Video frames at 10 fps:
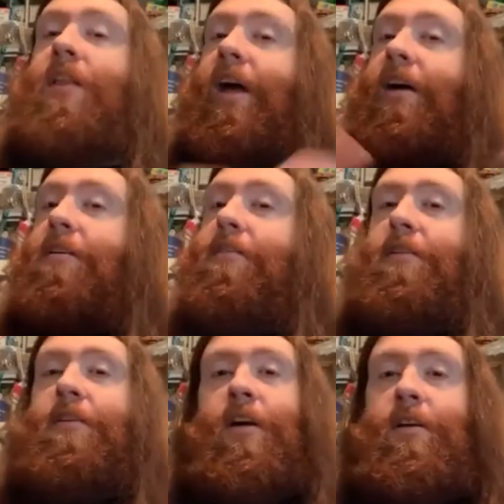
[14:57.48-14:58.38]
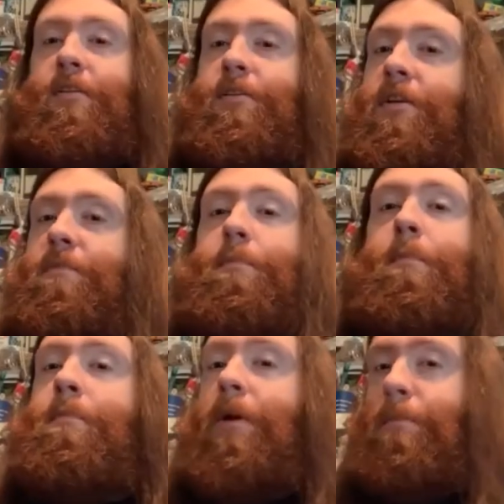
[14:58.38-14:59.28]
like some
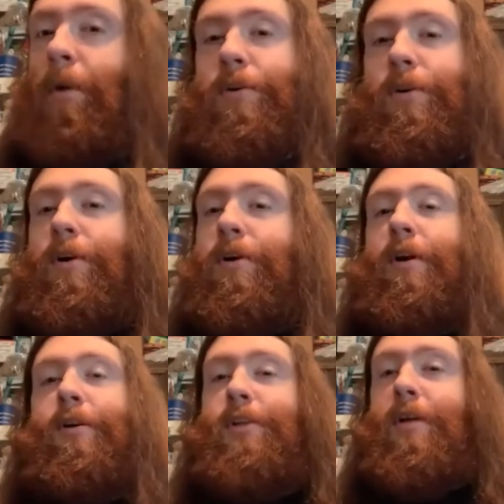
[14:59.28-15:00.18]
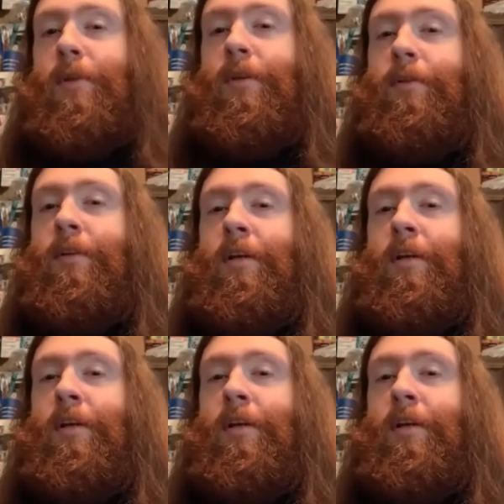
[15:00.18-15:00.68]
murder or something.